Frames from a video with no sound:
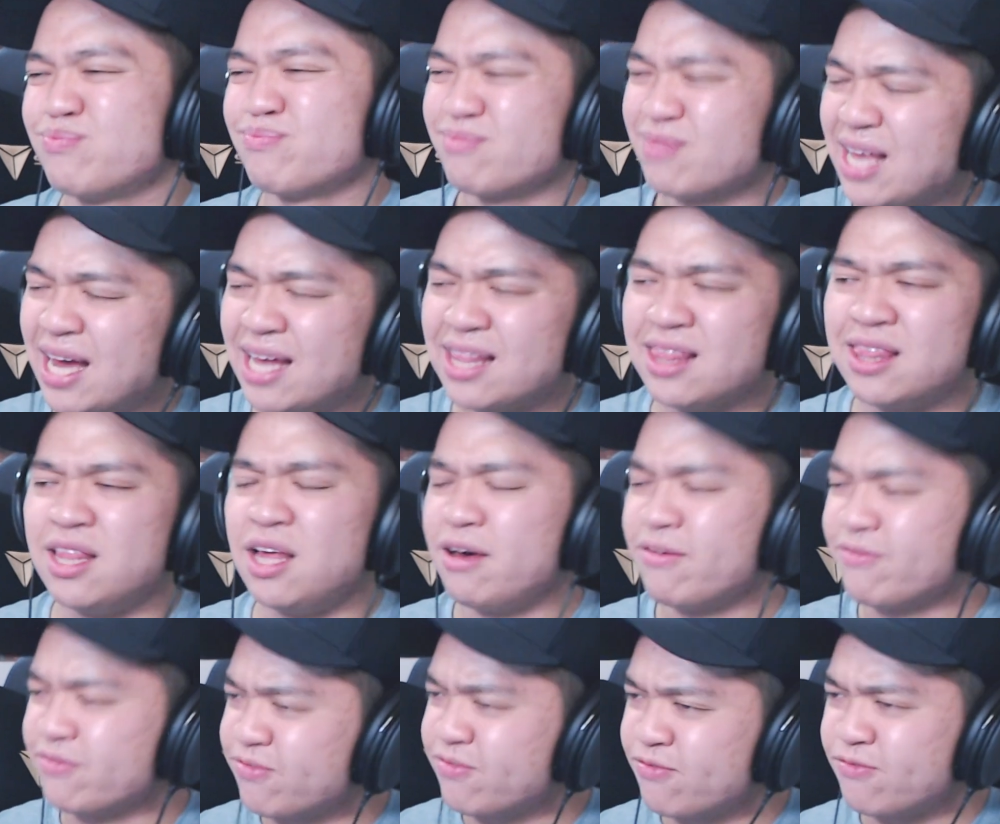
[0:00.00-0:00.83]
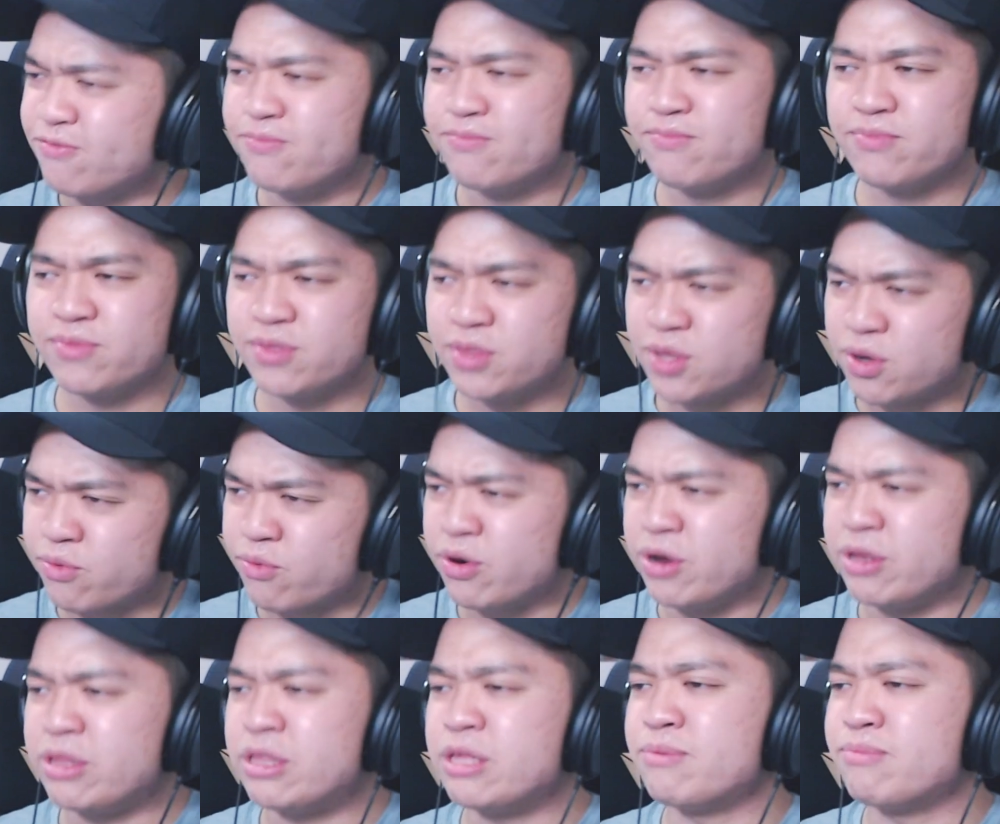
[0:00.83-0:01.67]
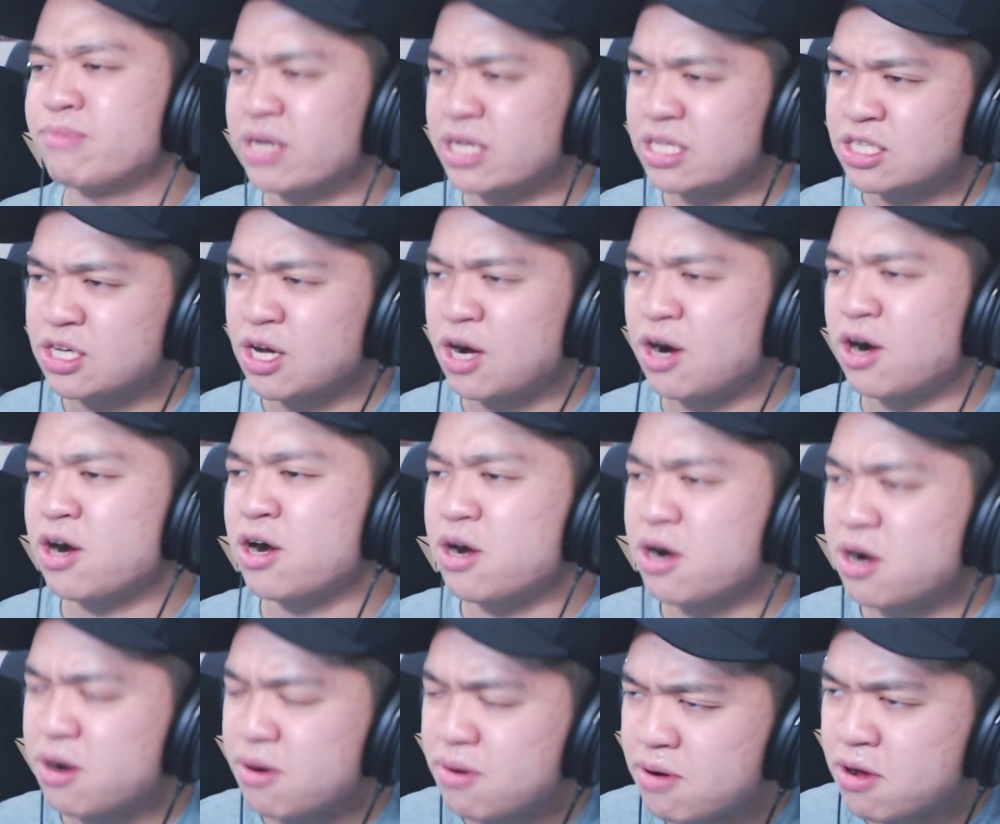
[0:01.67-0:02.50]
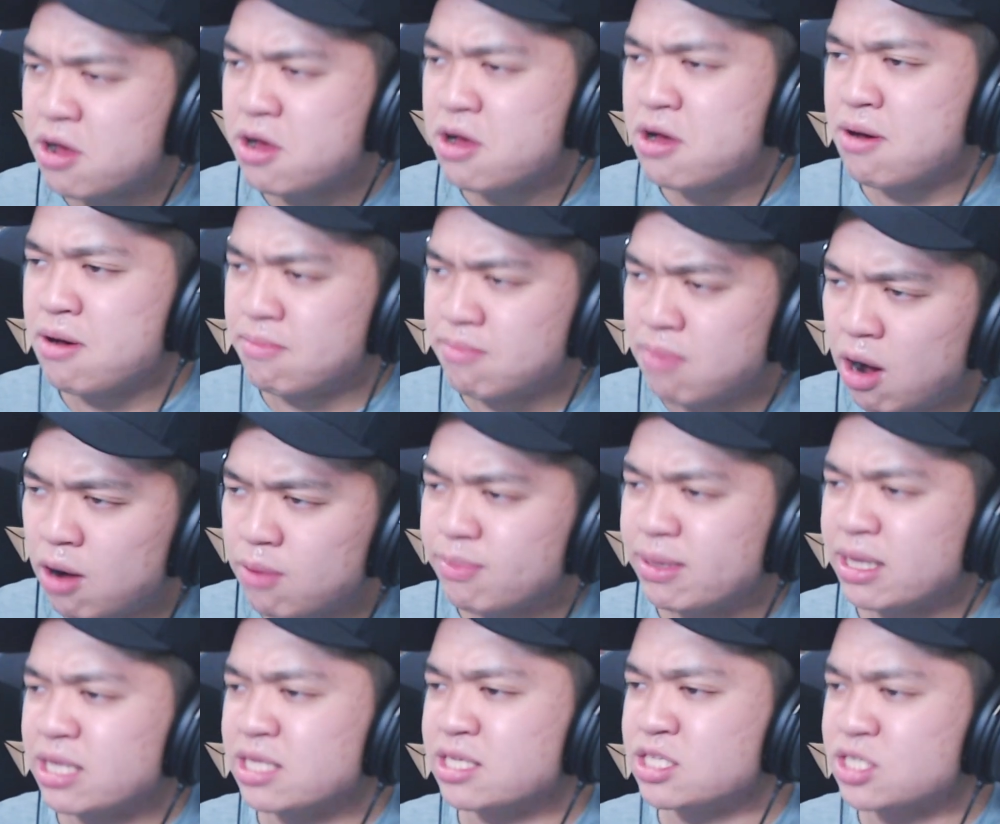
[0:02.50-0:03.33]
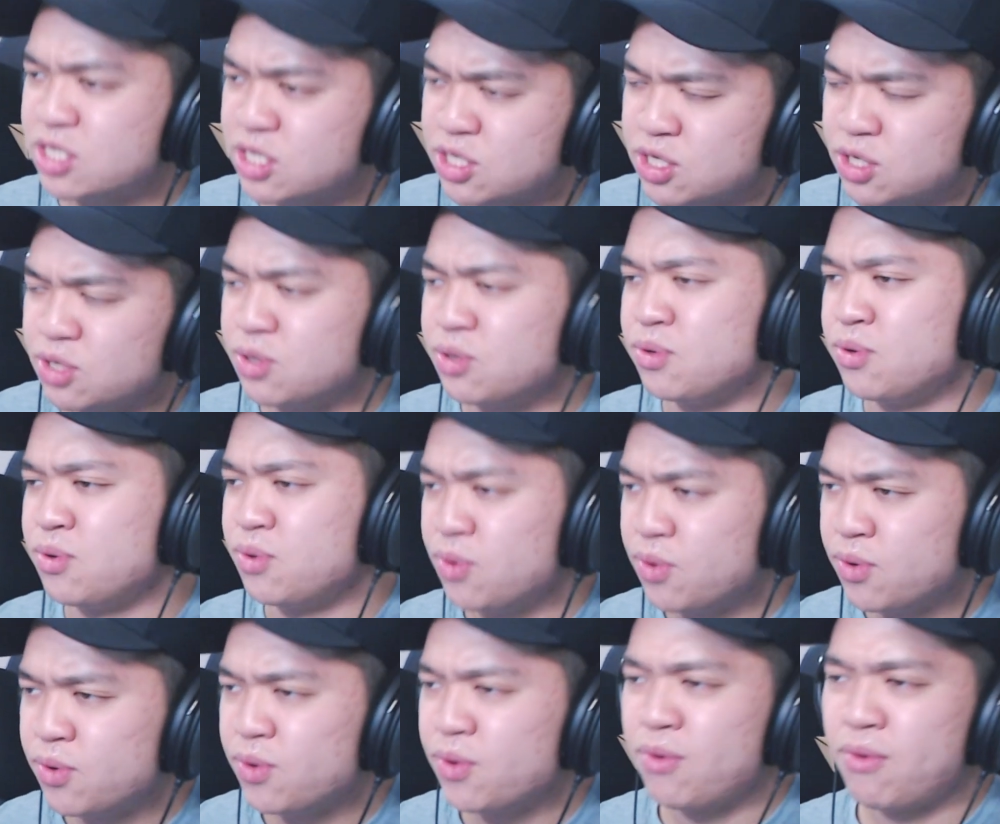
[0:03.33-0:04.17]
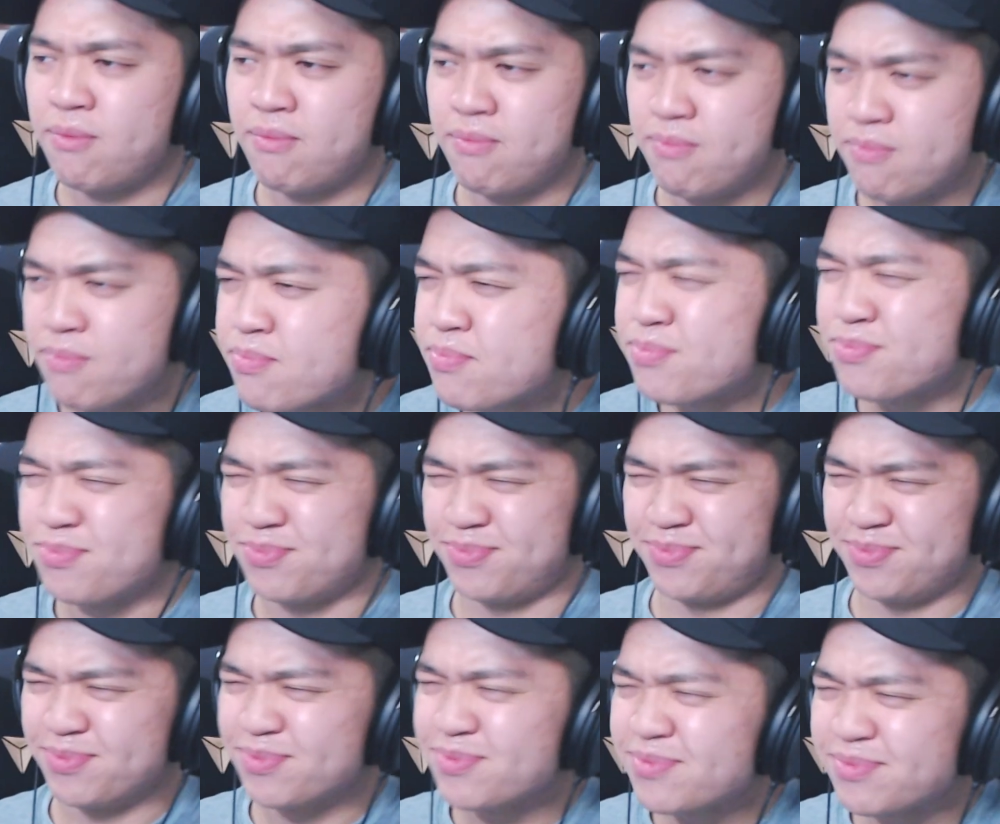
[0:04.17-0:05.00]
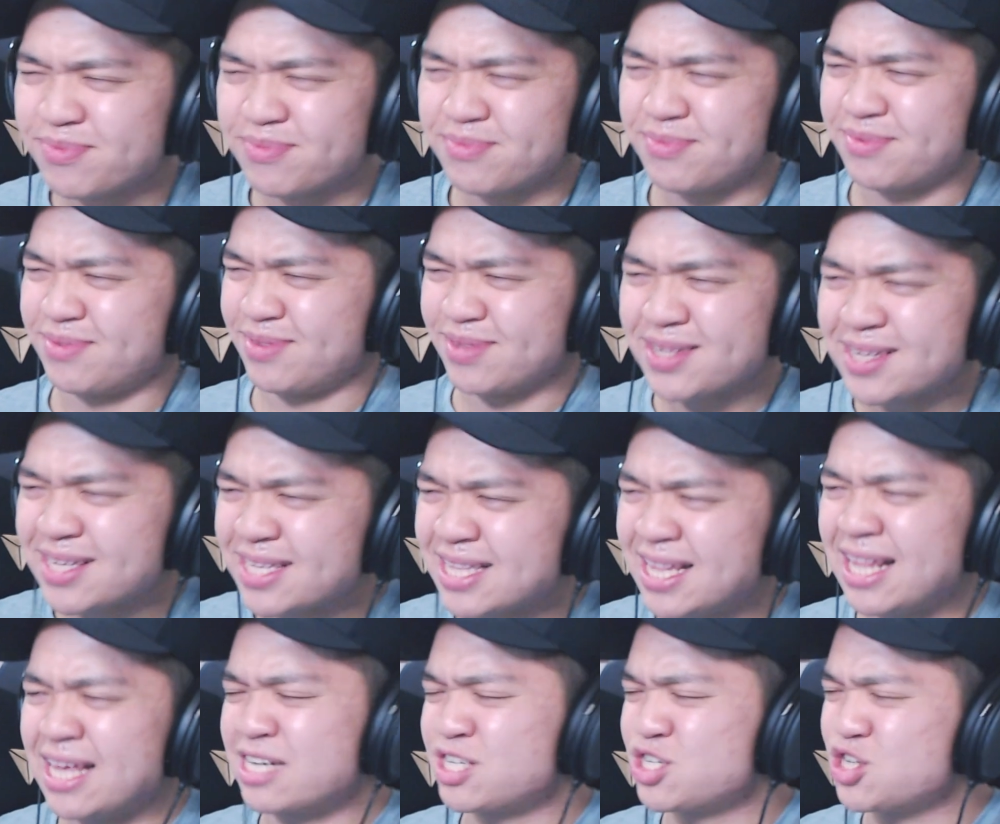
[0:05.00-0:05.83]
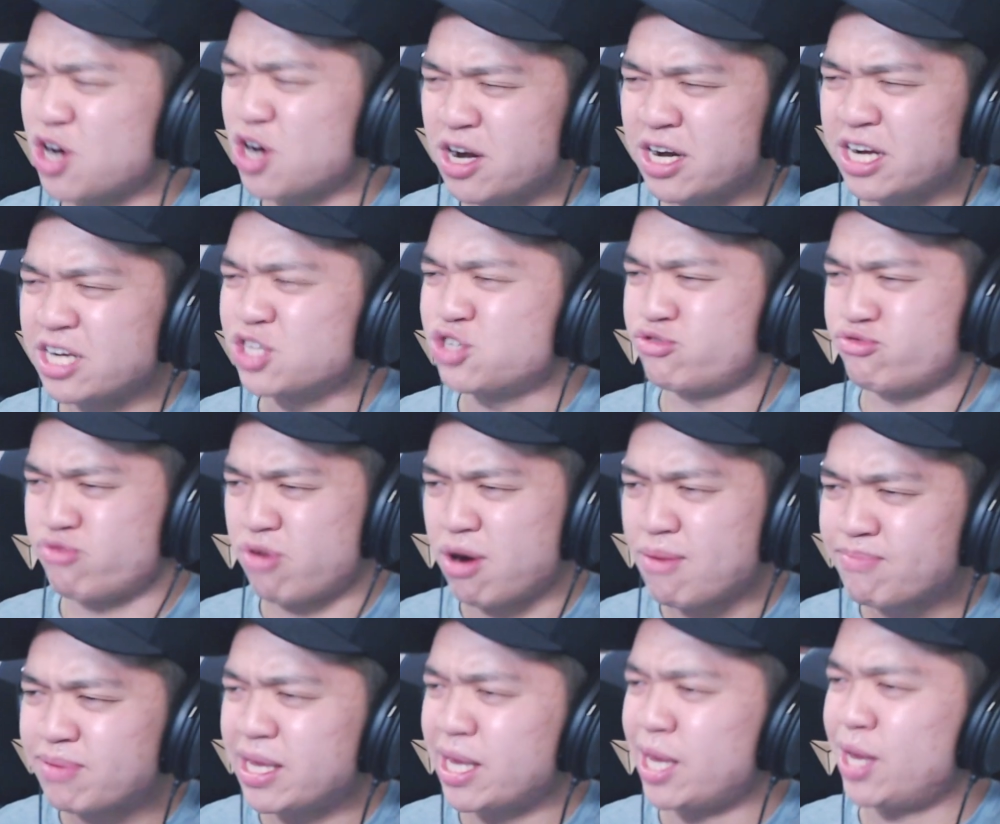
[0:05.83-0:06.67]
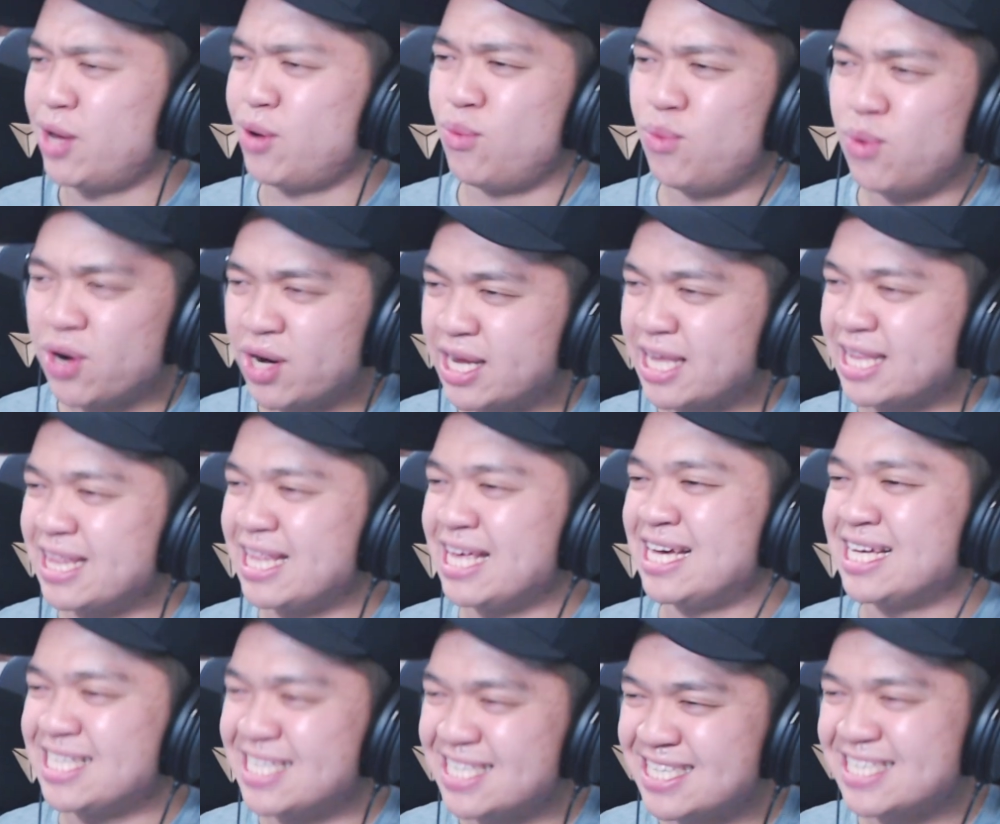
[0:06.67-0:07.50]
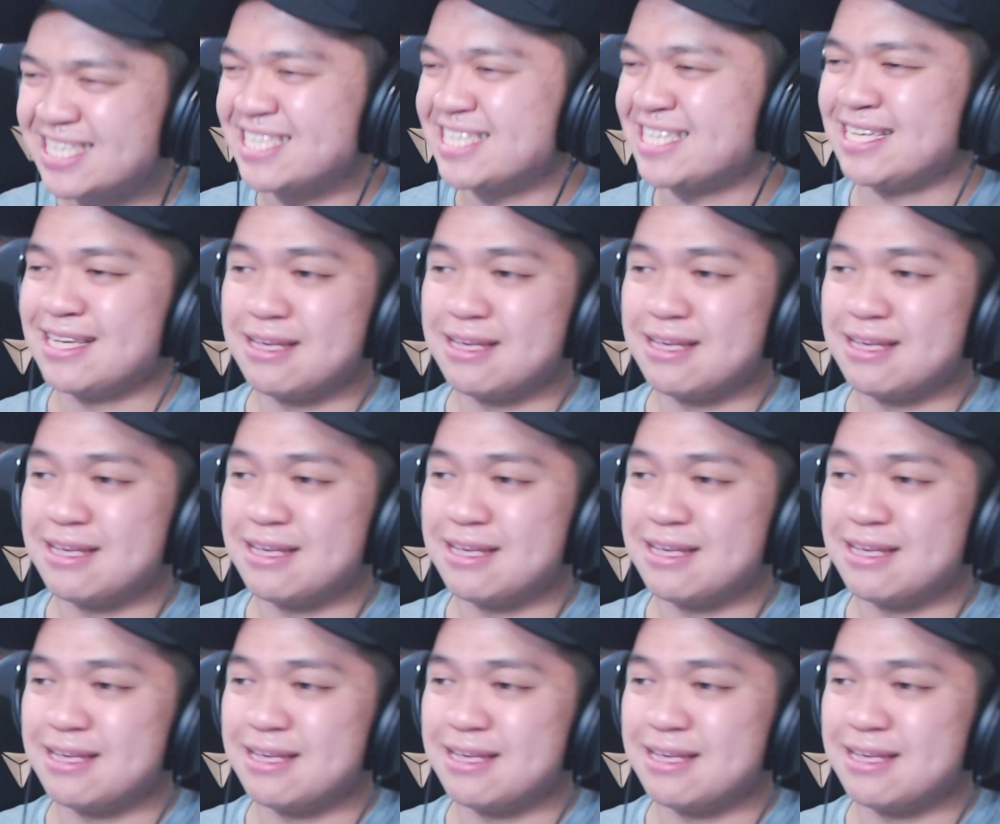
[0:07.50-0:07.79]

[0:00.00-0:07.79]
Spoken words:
I love the rhythm guitar moments to the electronic drum kit work in this.